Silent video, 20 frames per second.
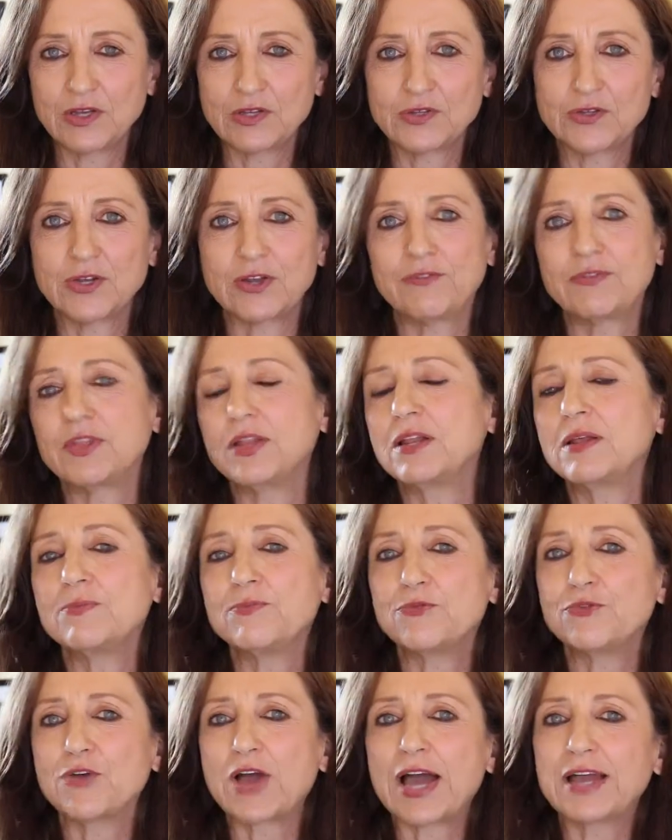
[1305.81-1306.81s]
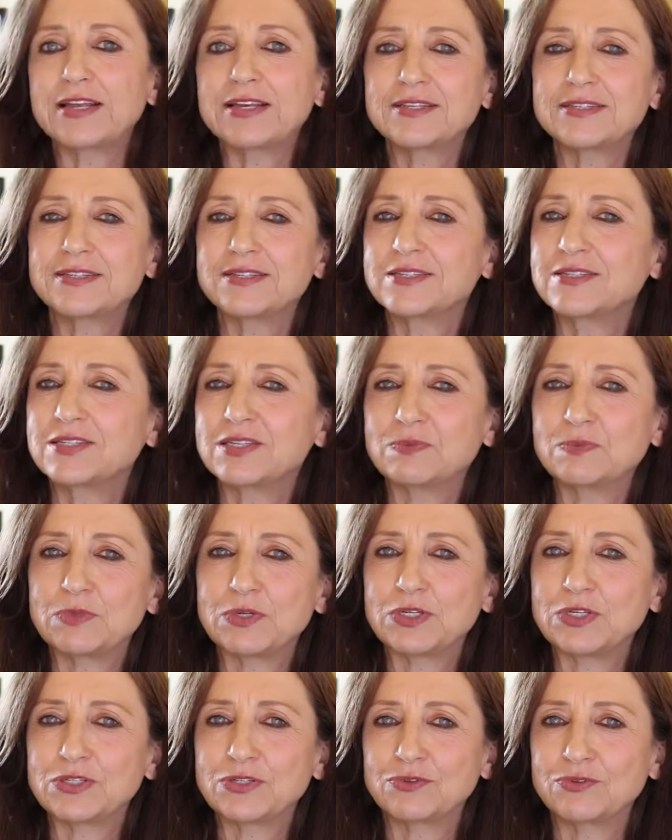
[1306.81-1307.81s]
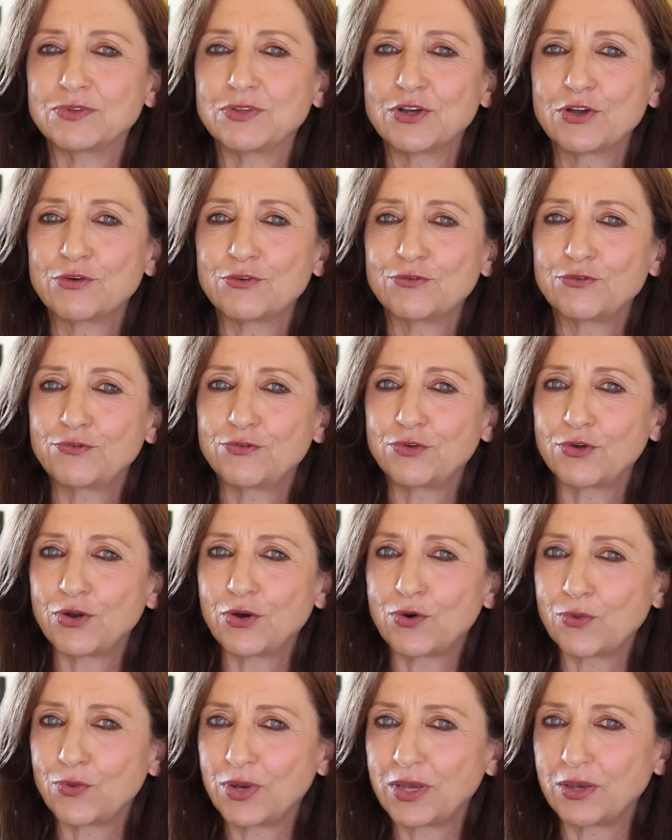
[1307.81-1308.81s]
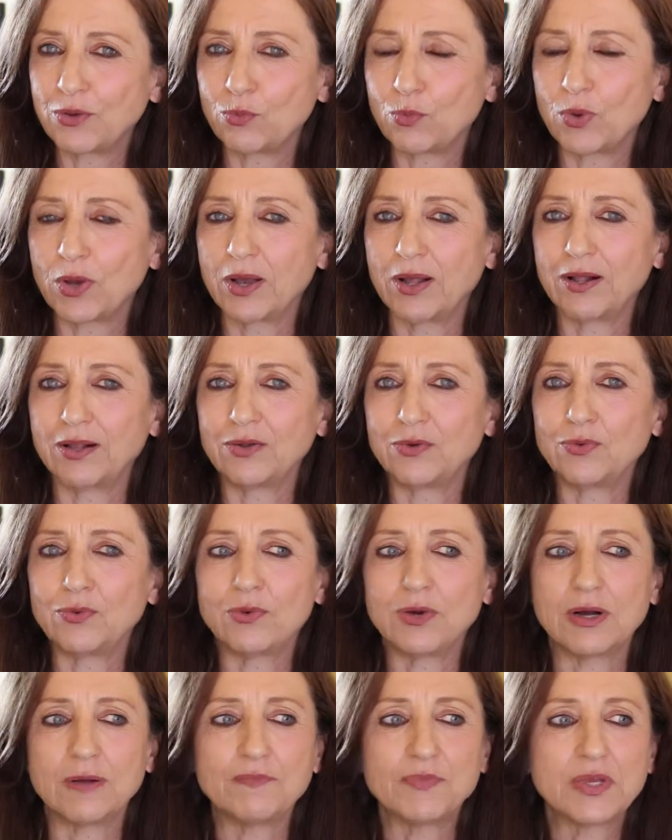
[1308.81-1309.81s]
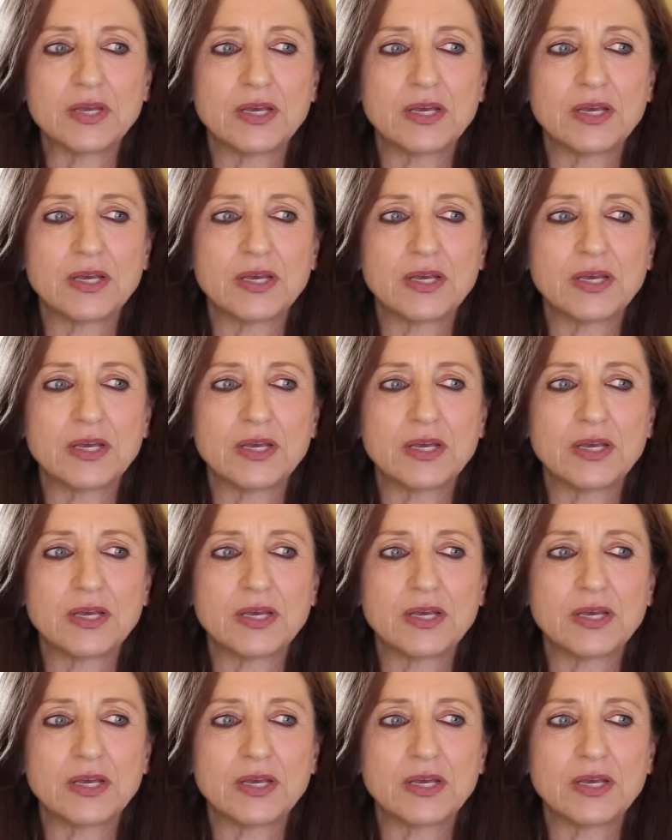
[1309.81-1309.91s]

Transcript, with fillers: So if the lymphatic system isn't flowing well or